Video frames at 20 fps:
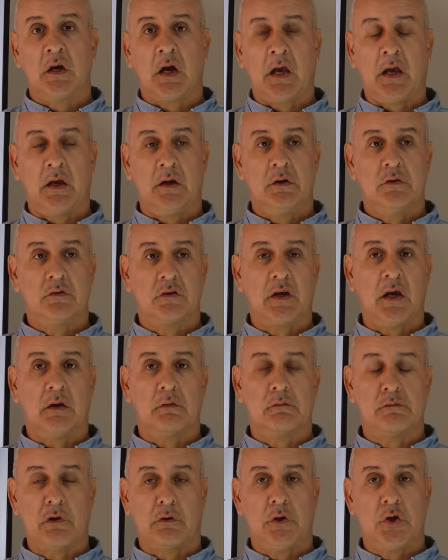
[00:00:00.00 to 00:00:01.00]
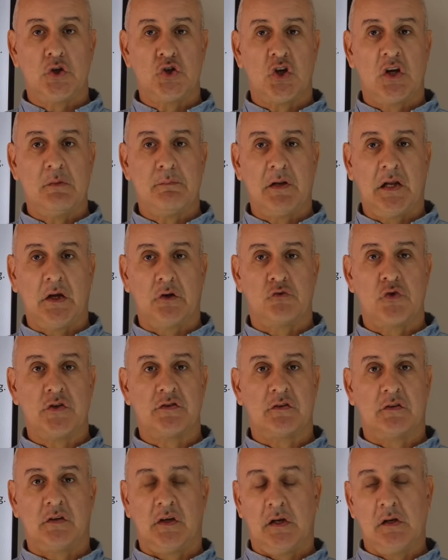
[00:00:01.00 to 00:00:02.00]
and get very cheap
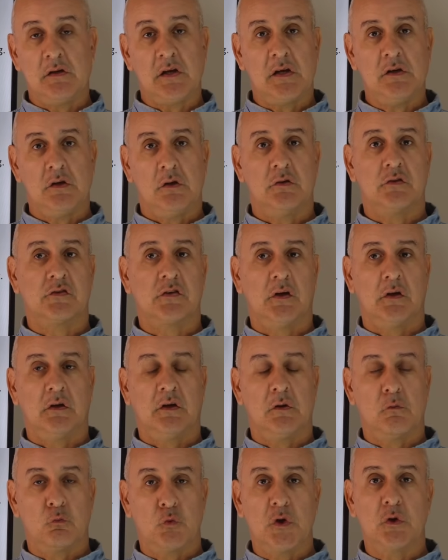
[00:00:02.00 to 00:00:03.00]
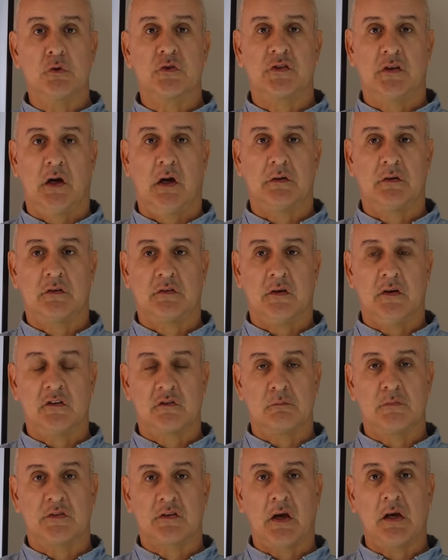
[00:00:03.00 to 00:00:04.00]
electricity, and then you certainly will start to see
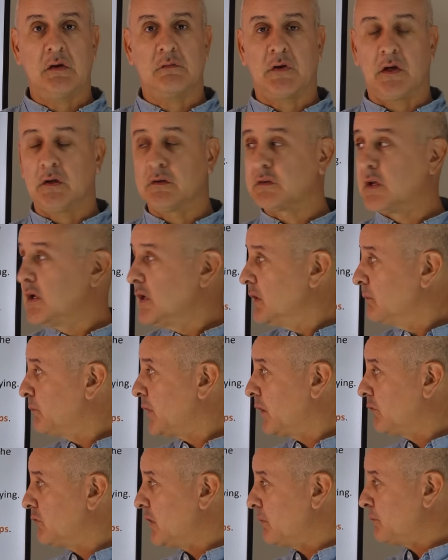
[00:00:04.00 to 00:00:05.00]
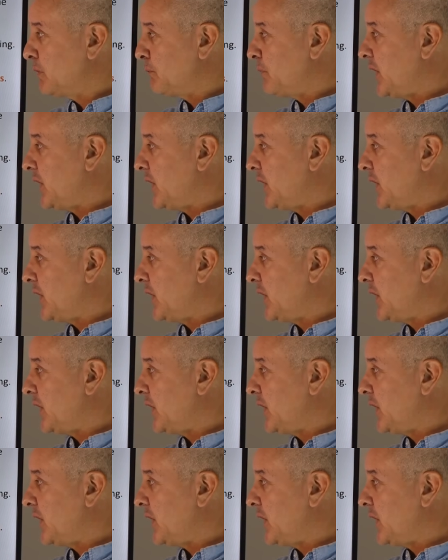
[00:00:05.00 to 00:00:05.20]
some savings. But remember,